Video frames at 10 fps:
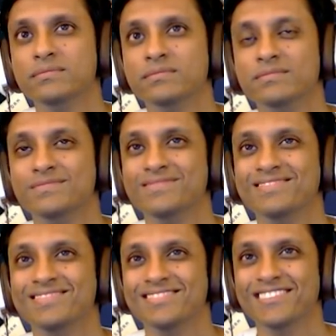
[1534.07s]

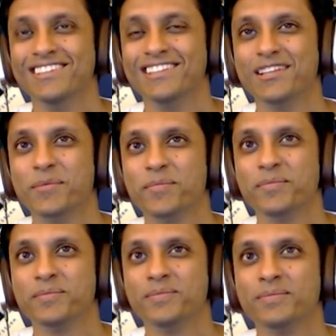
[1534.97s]

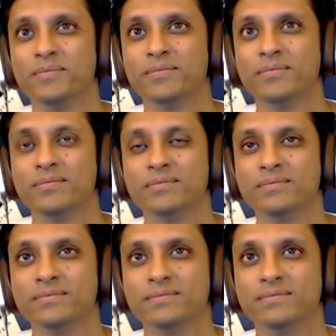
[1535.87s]

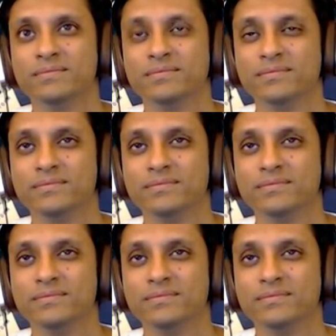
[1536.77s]
The person shown says nothing.